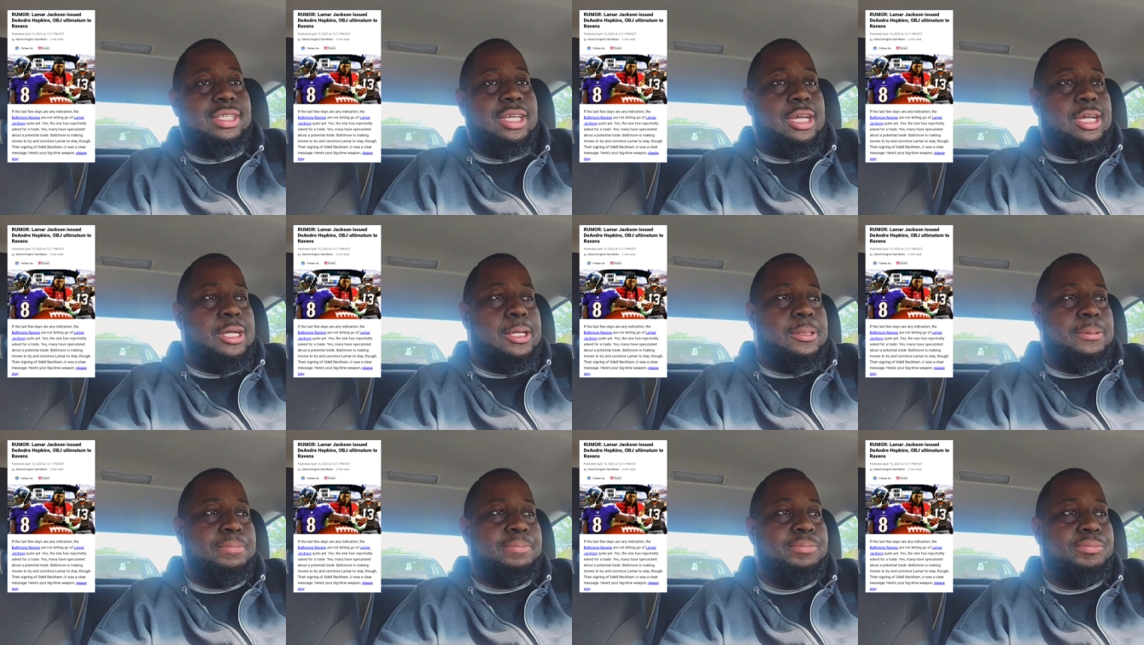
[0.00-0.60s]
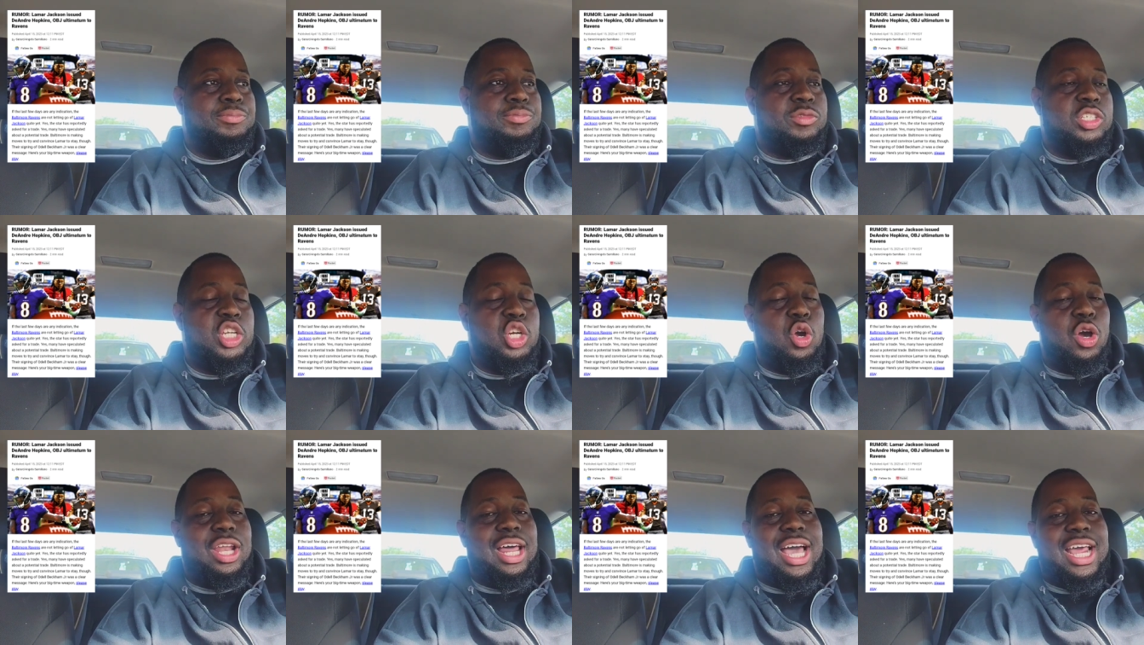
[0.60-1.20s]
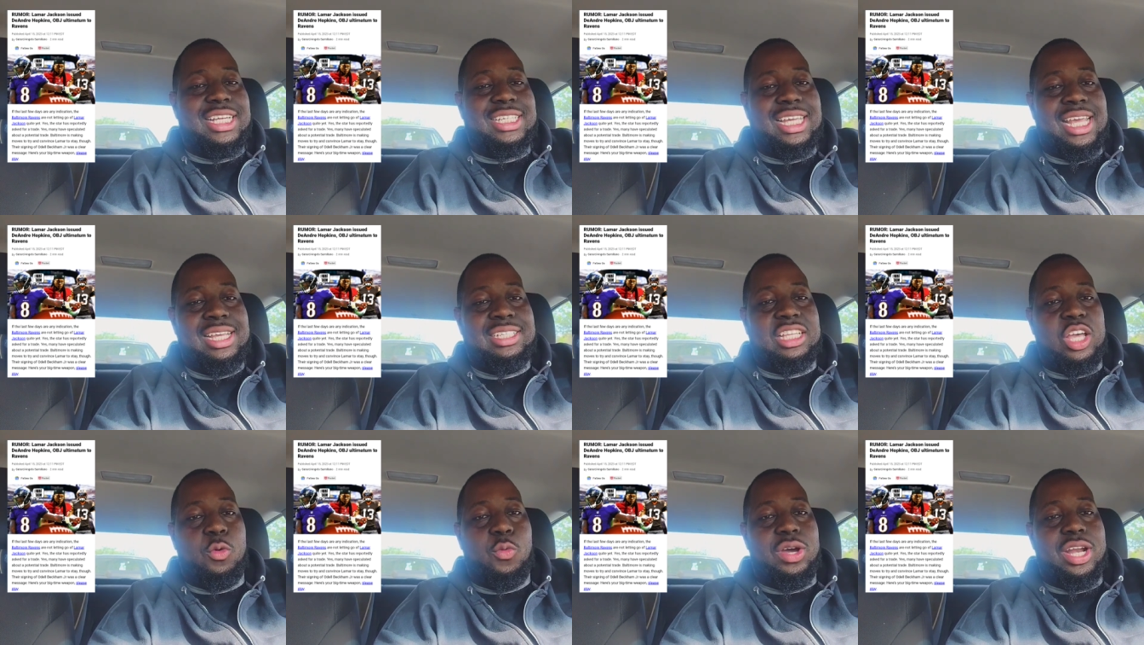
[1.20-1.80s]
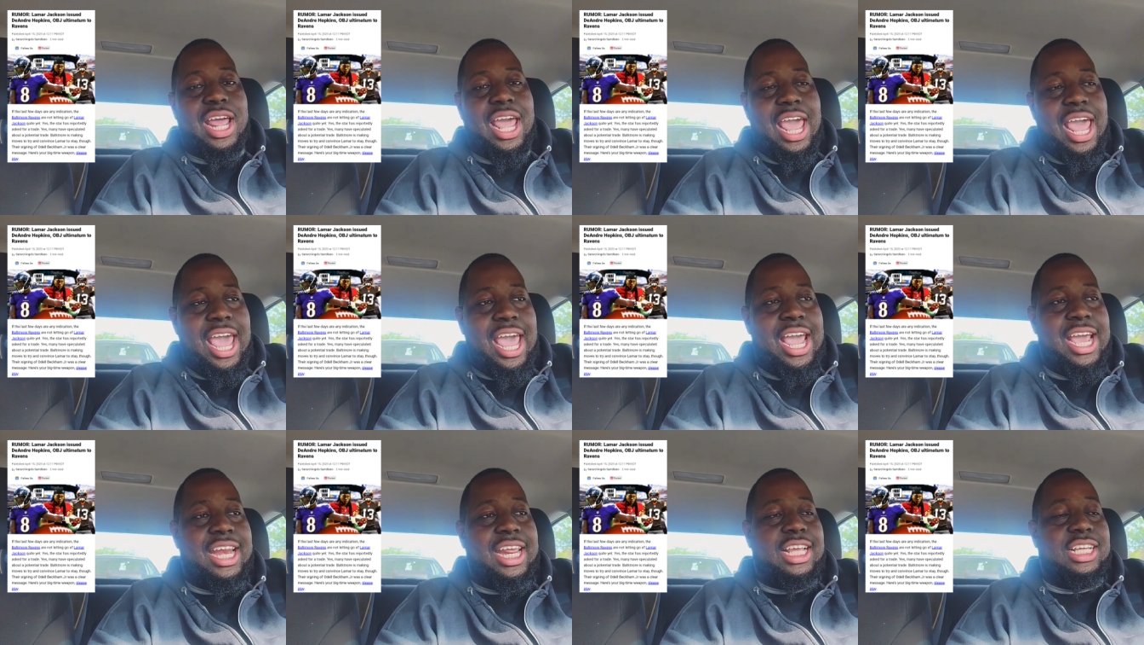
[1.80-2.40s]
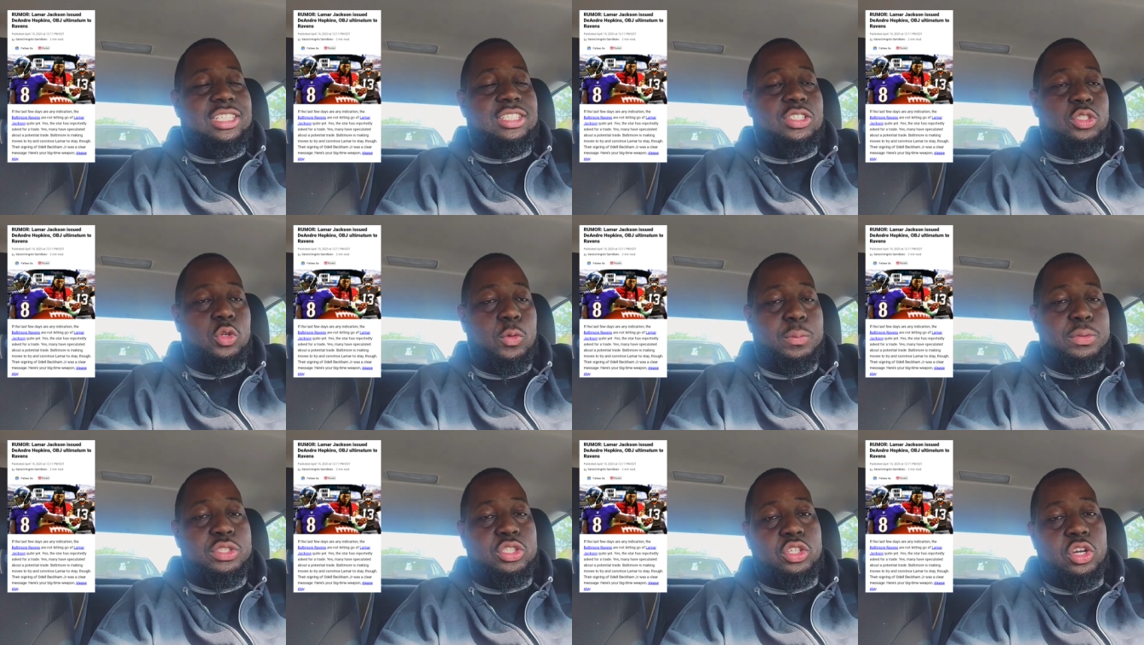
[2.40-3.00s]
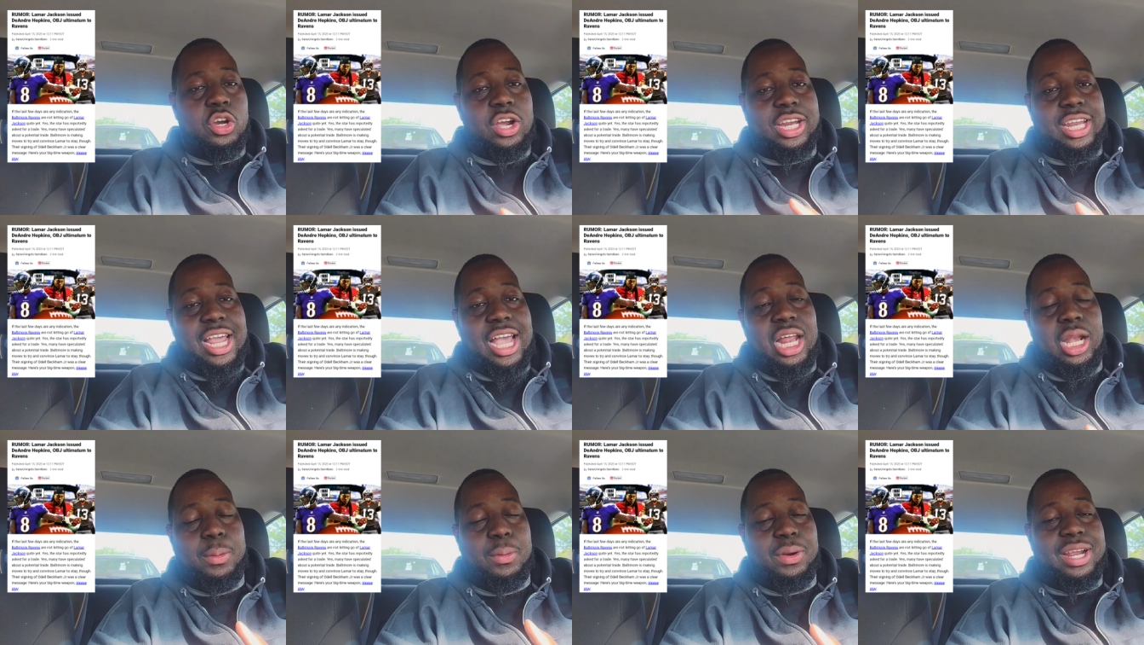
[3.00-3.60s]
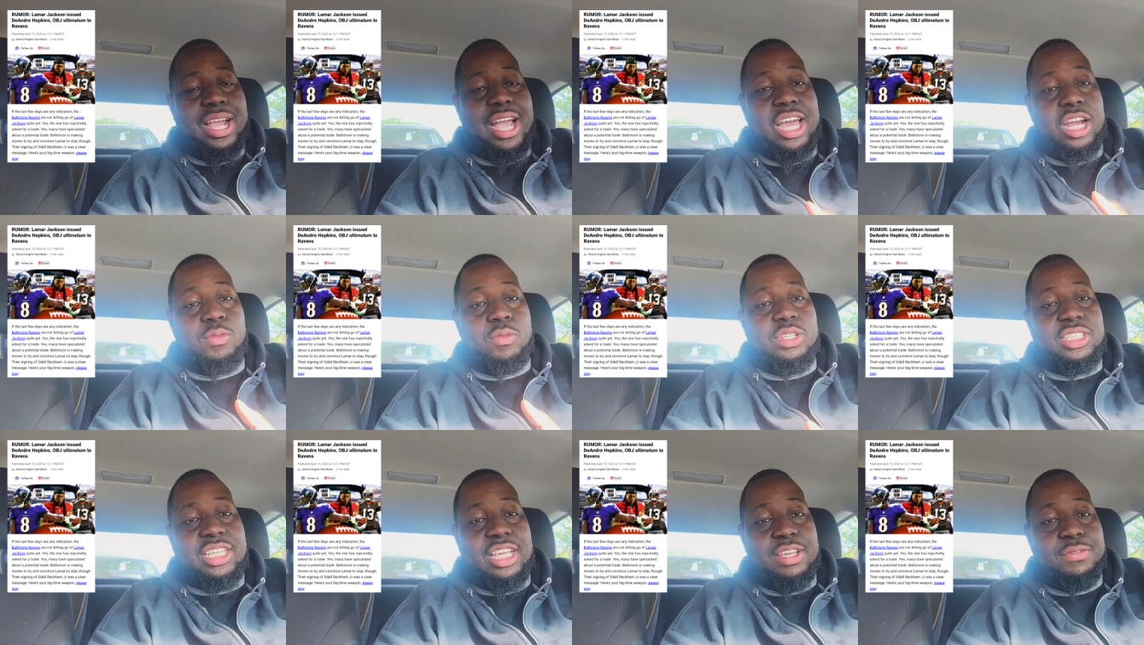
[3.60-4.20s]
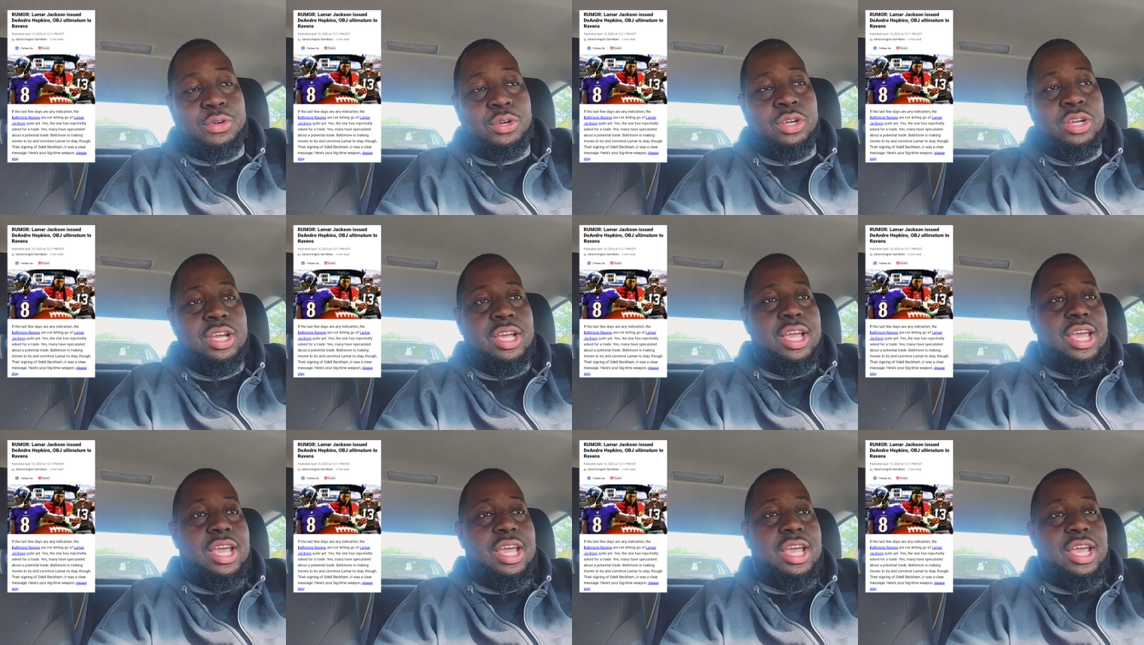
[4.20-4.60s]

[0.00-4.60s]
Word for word: Um, you know, a lot of teams that want to add a superstar caliber kind of receiver.